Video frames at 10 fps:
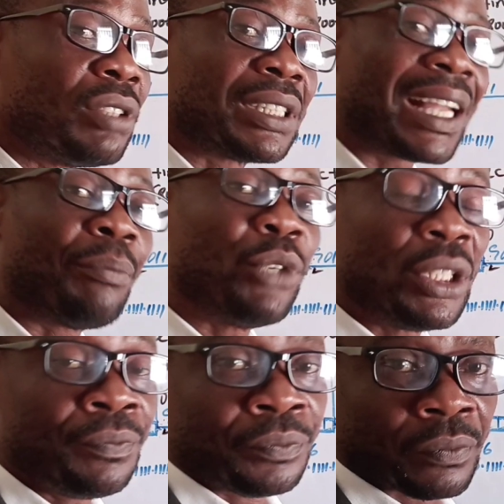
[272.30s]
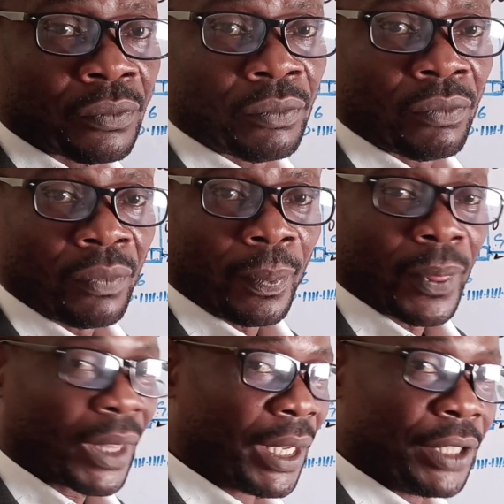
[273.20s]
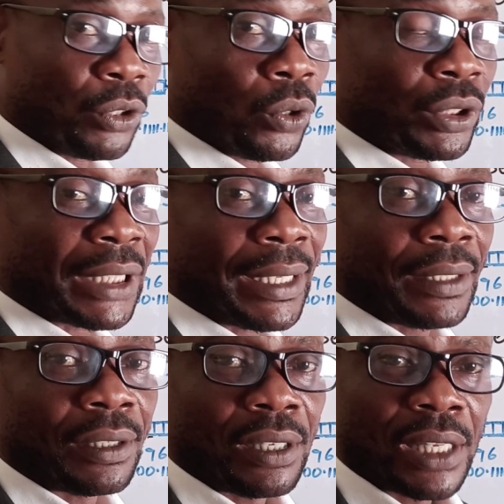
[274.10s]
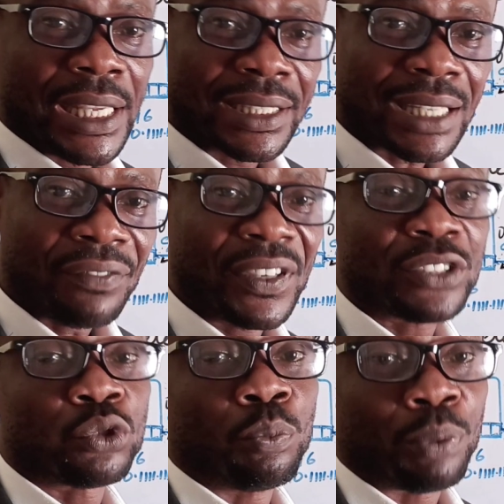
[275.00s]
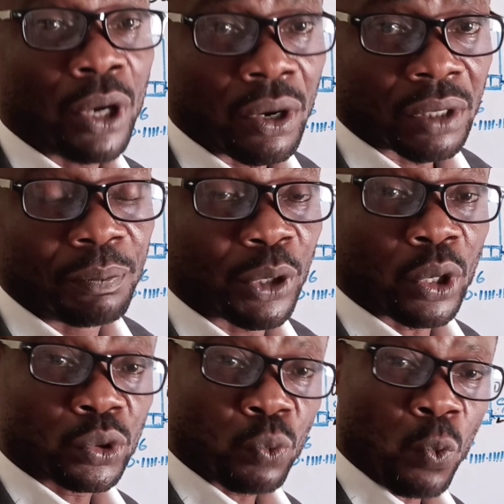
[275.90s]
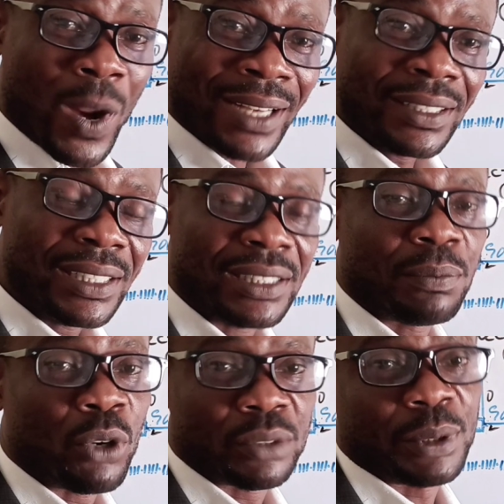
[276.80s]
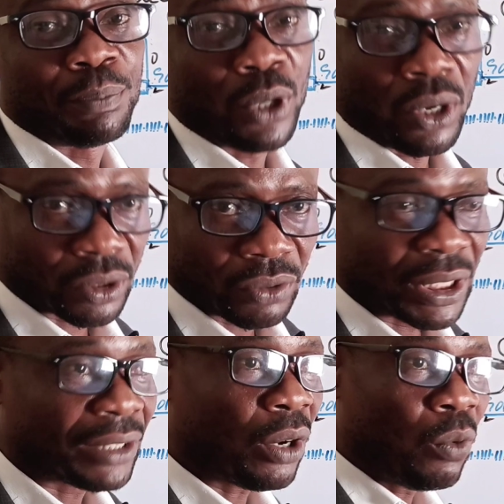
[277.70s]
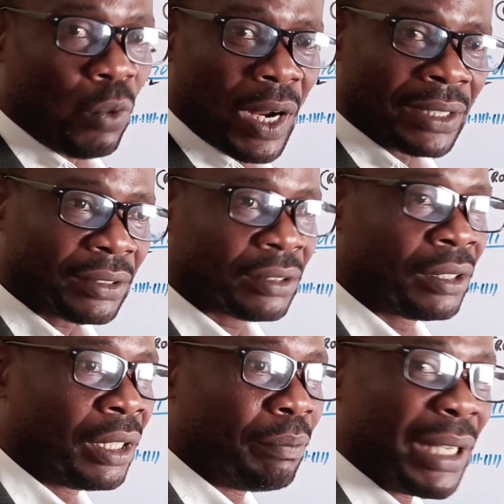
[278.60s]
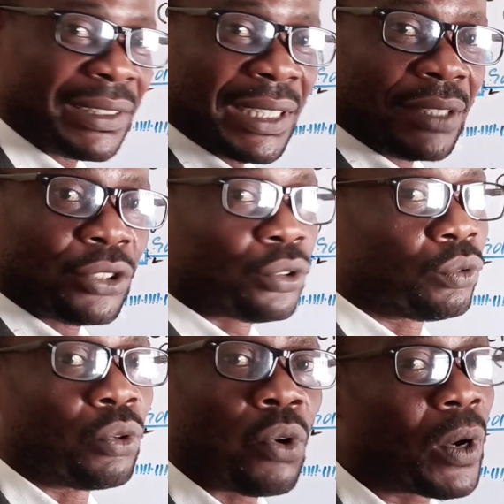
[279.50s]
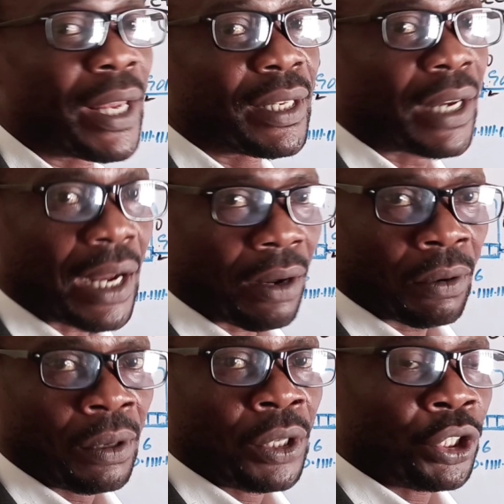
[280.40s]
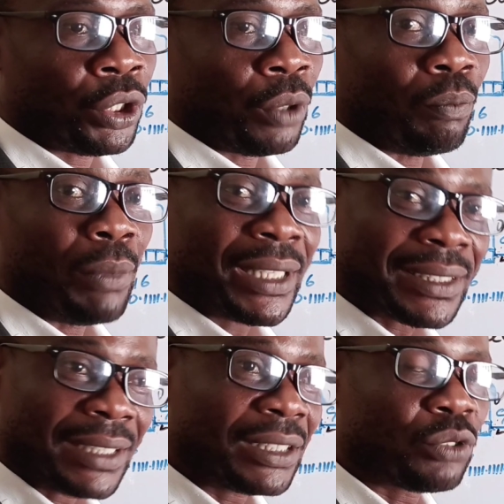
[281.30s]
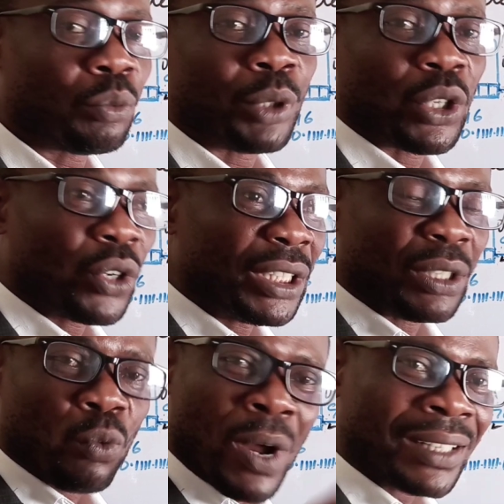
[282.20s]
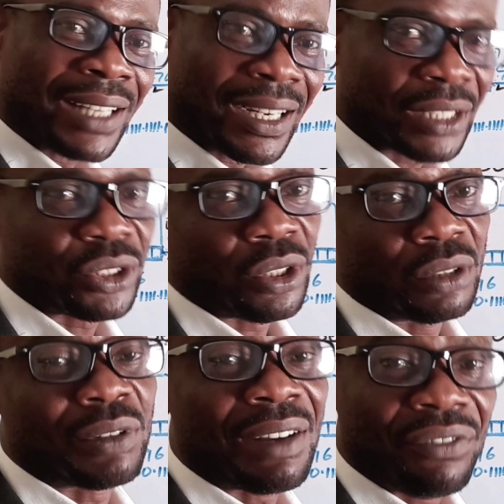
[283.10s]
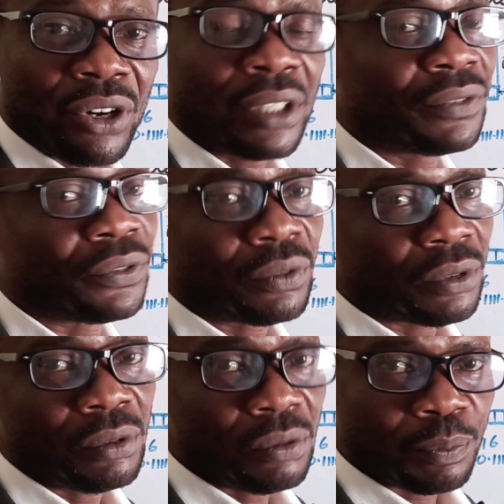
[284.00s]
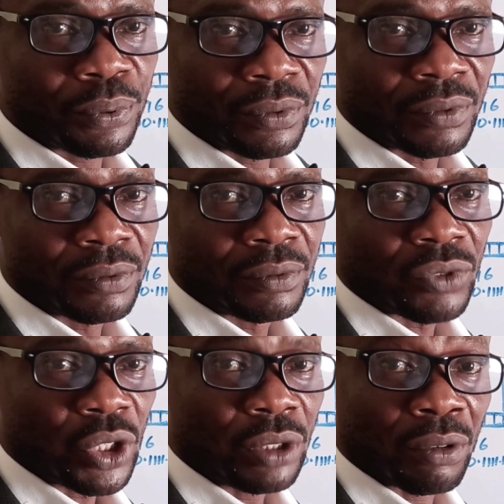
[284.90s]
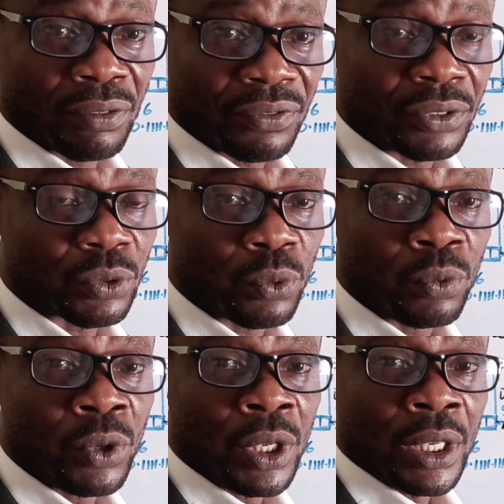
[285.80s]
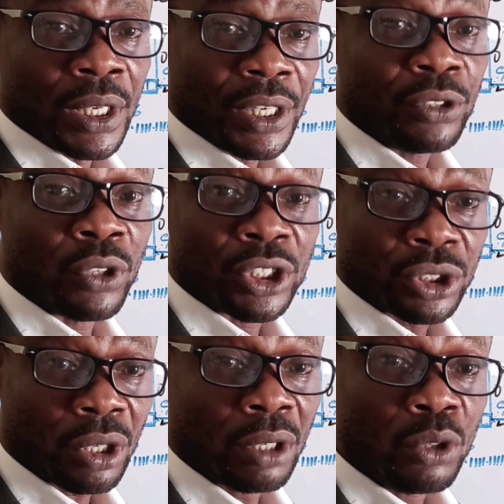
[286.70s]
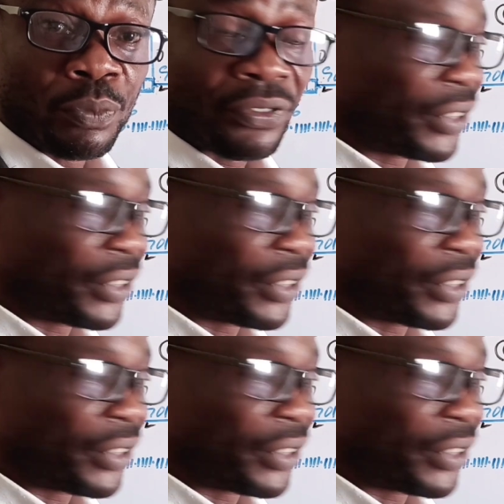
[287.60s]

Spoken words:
to determine, the interface to block, because one link must be blocked. They don't want message to go anyhow. Messages will be going in one direction to avoid loop, to ensure loop